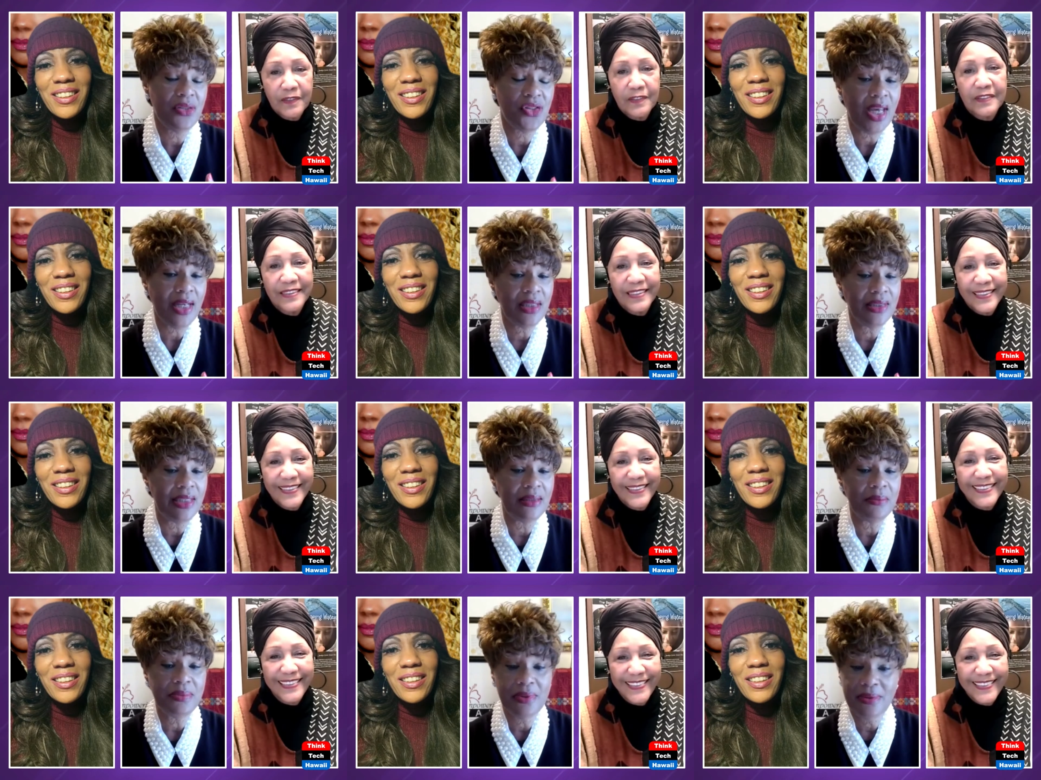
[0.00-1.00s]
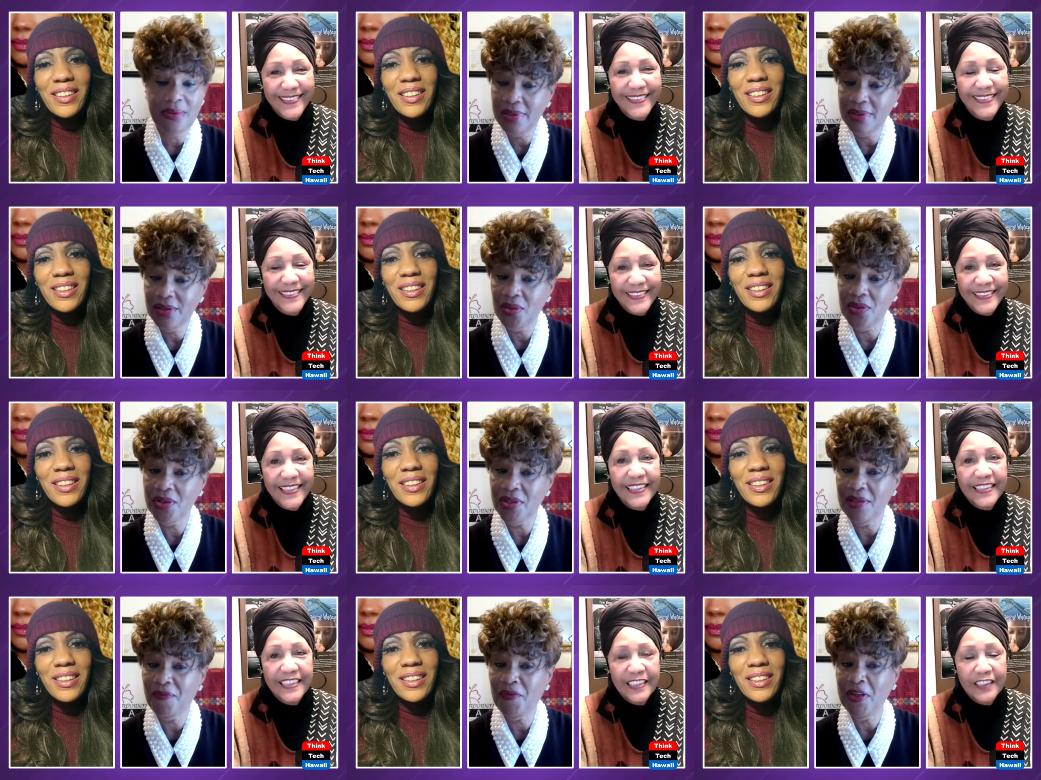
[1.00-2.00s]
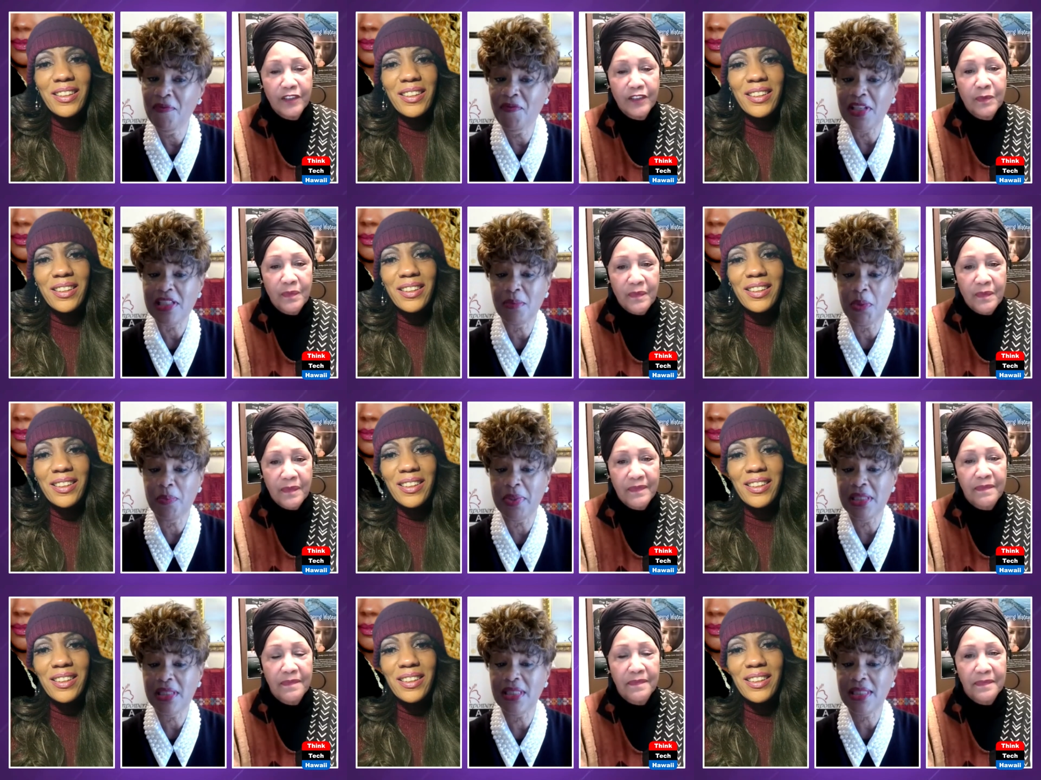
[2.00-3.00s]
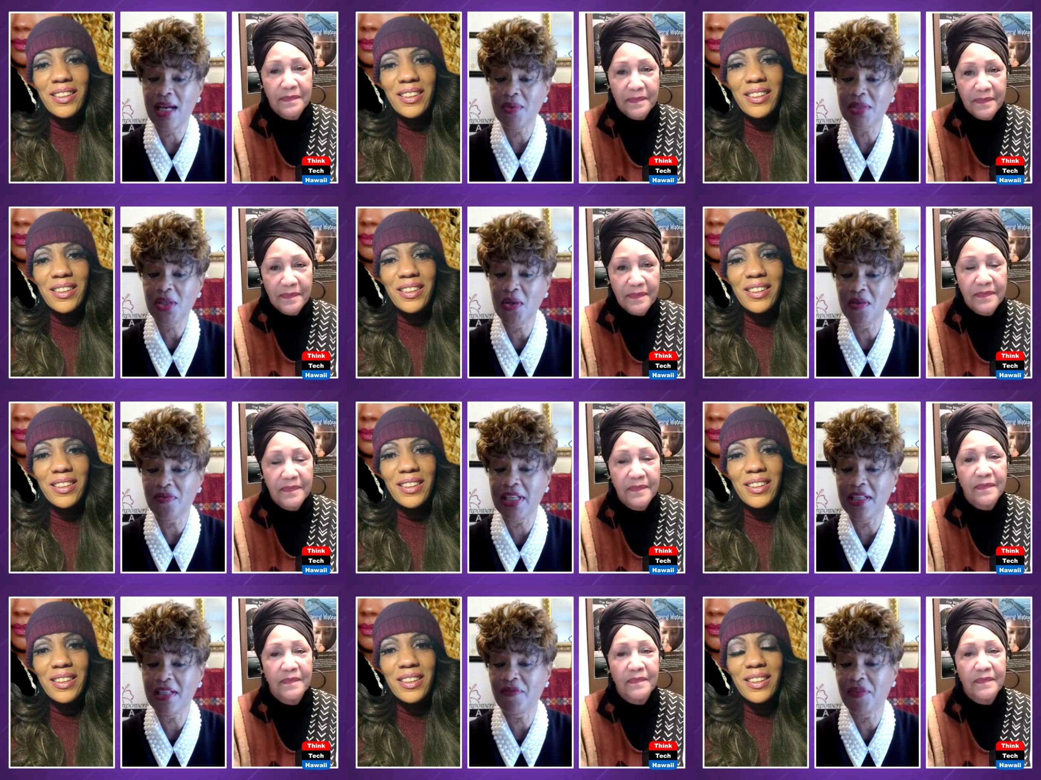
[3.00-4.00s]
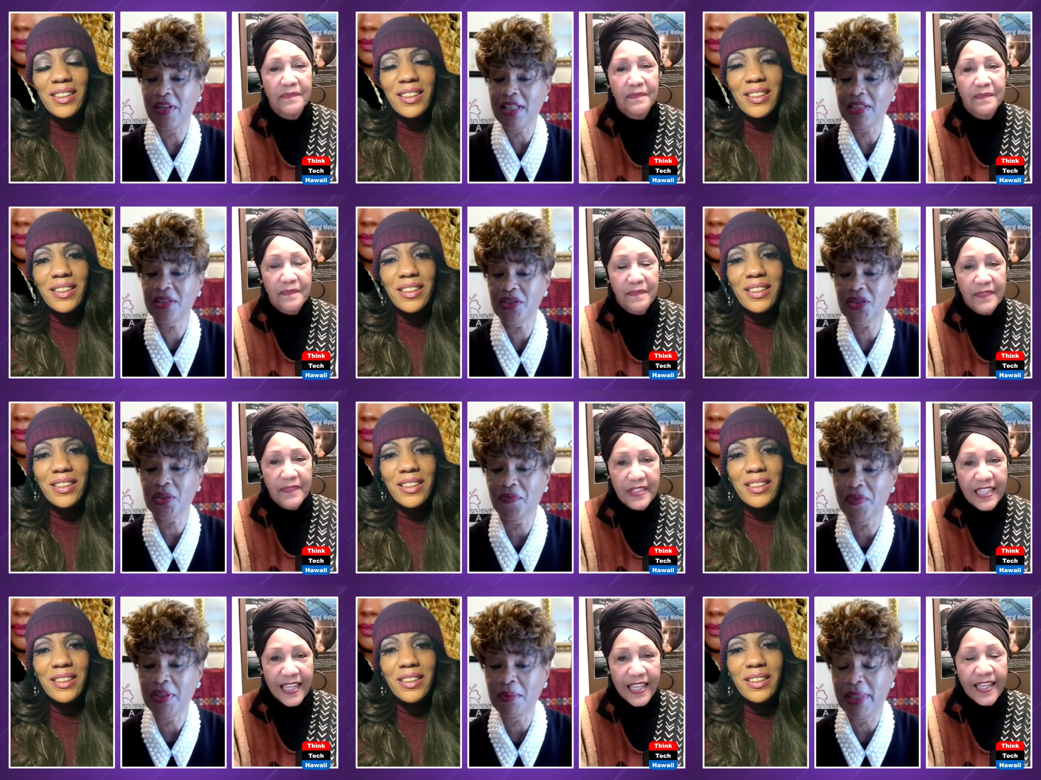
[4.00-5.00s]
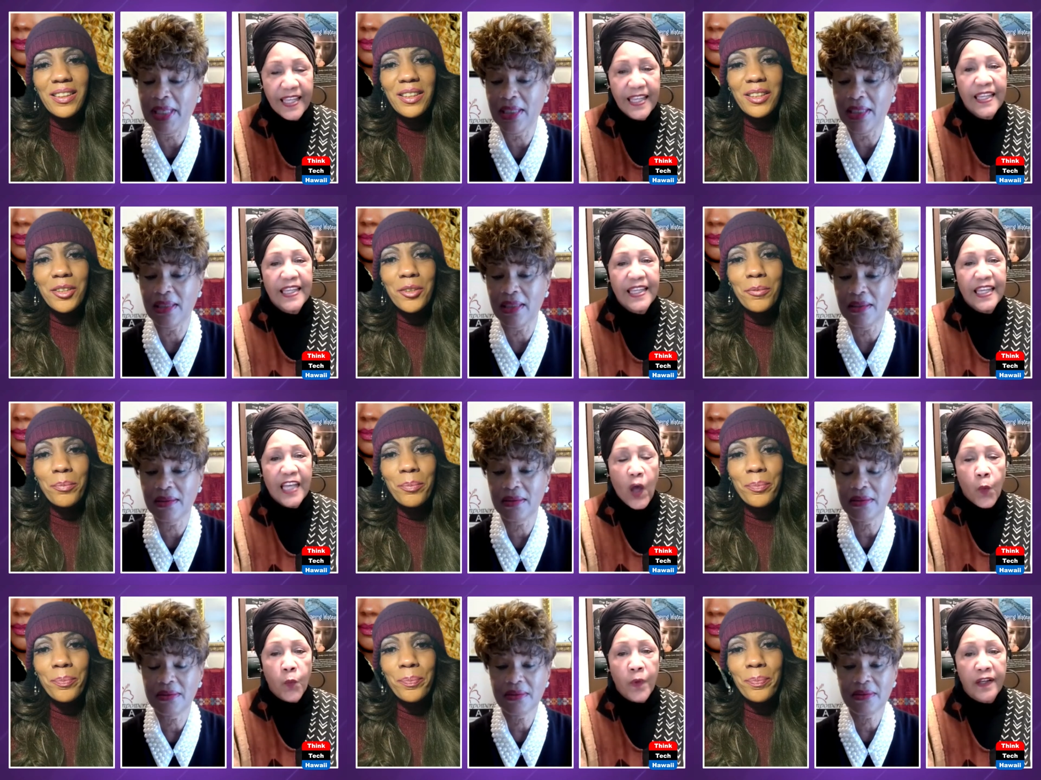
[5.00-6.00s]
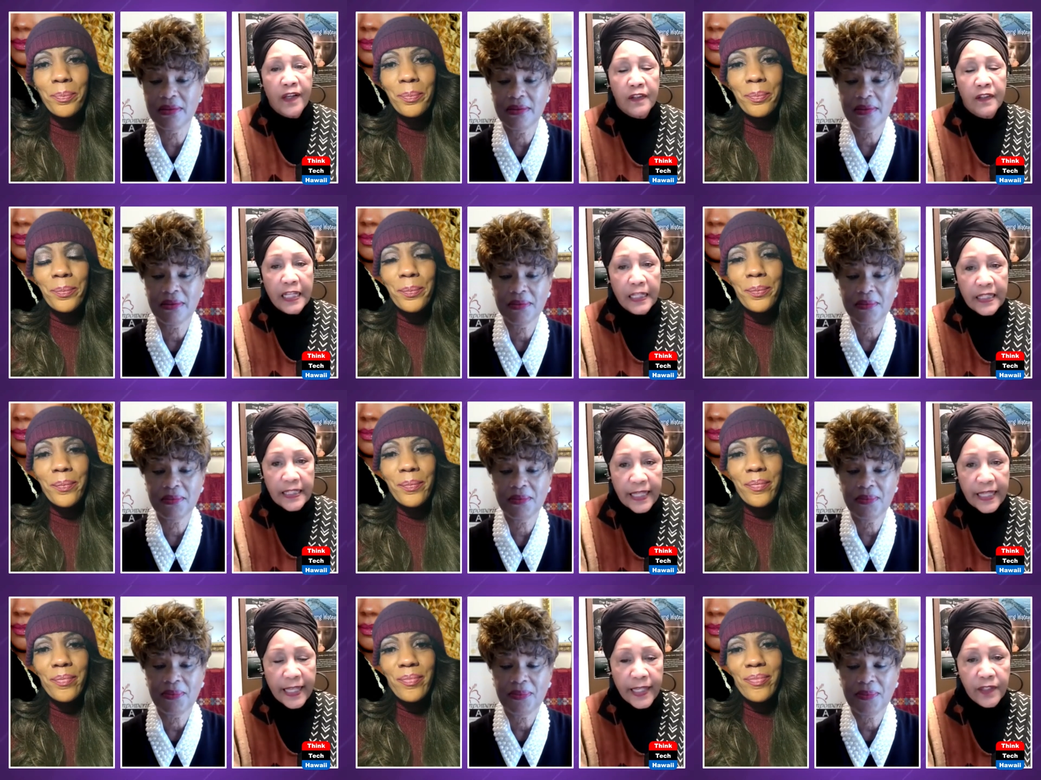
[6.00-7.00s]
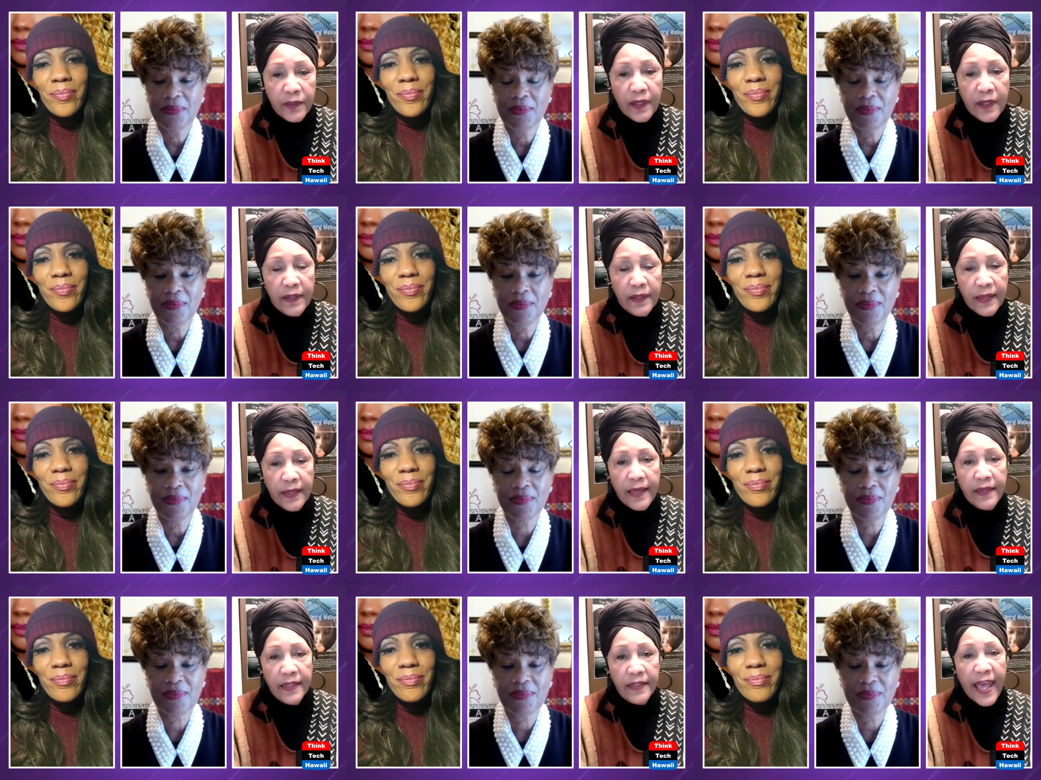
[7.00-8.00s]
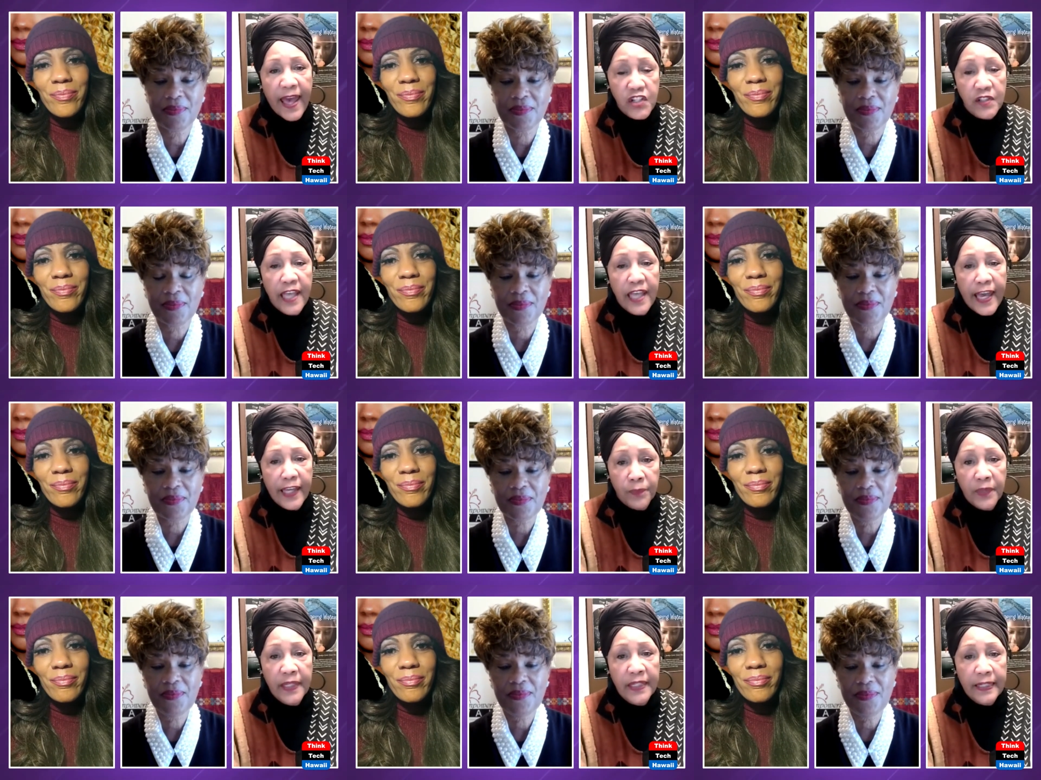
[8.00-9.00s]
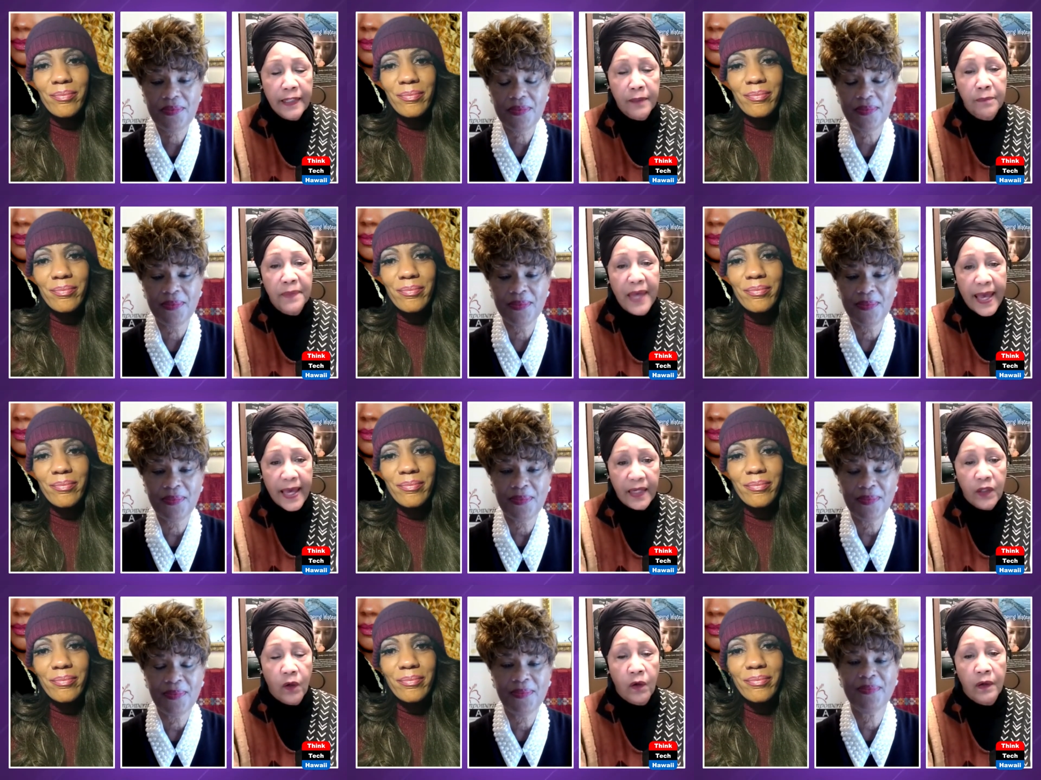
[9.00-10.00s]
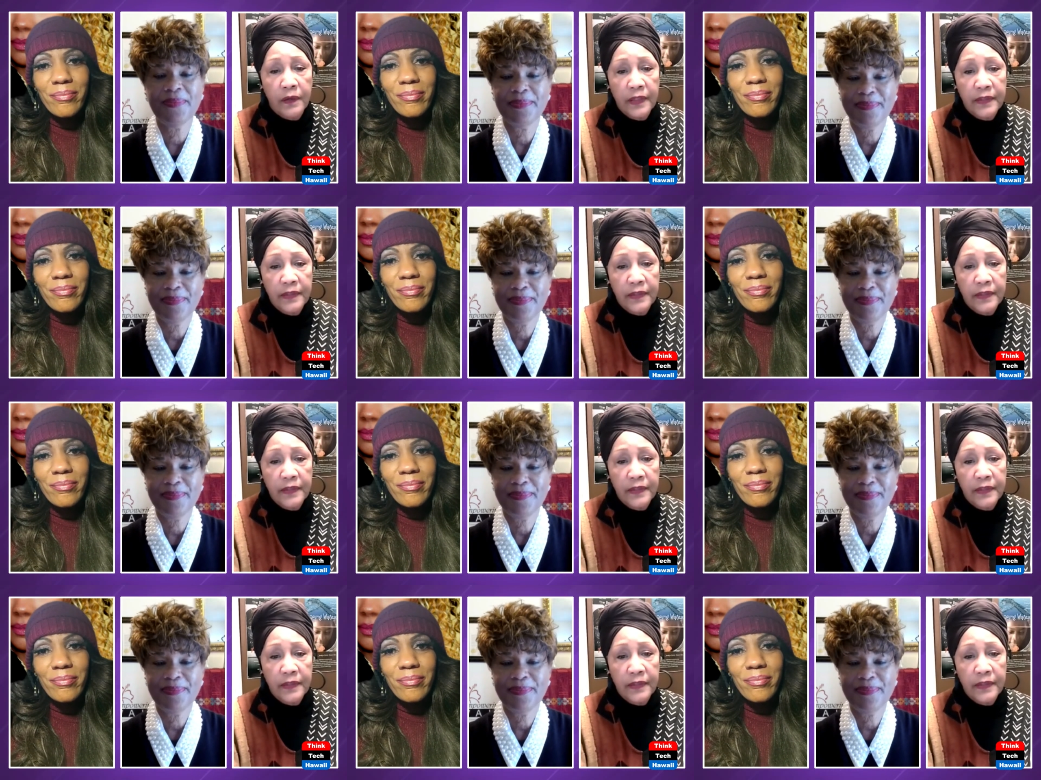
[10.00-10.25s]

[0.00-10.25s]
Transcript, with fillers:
Speaker 1: Jacalyn, so you're in the film festival business. How has COVID affected your filmmaking?
Speaker 2: Well, it it actually had a big impact on